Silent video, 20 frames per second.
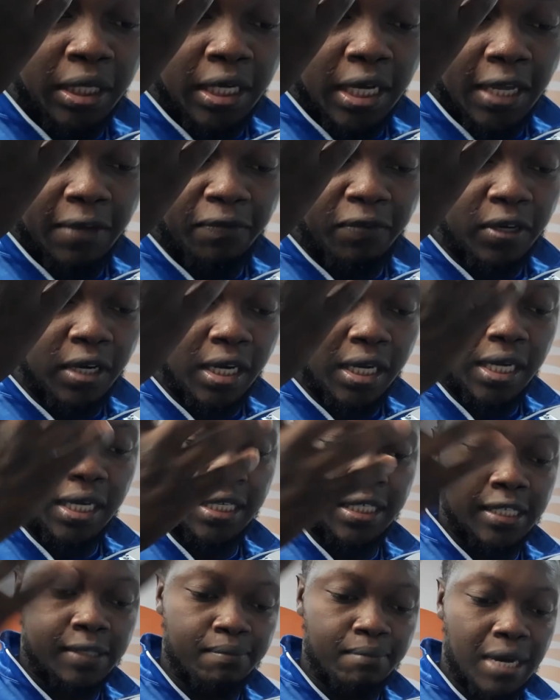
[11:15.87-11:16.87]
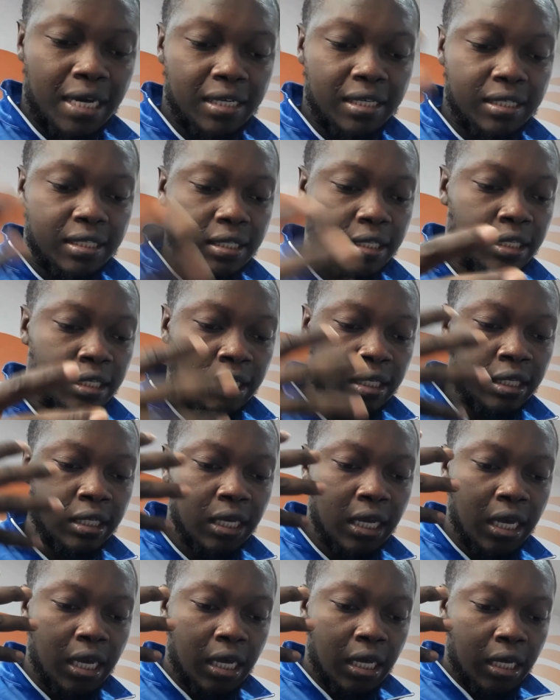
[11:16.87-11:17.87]
definitely. It's Man City
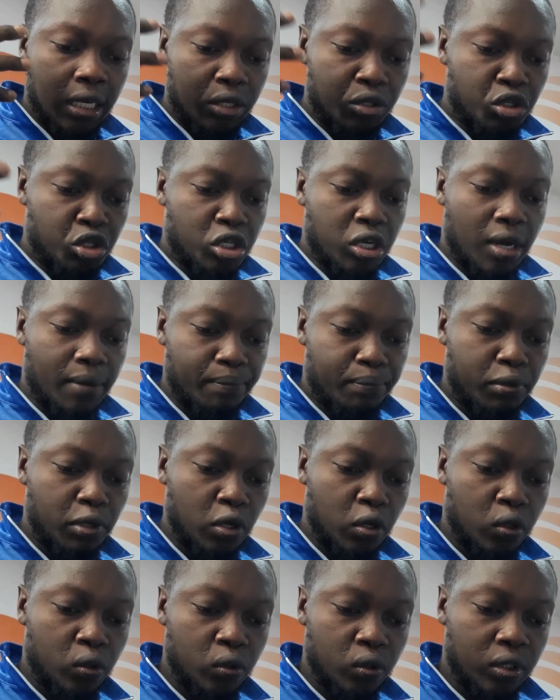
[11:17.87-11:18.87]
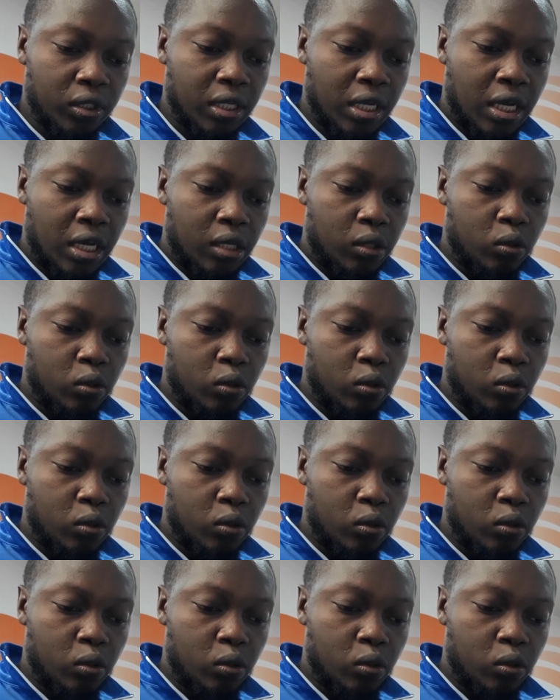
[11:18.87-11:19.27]
champions.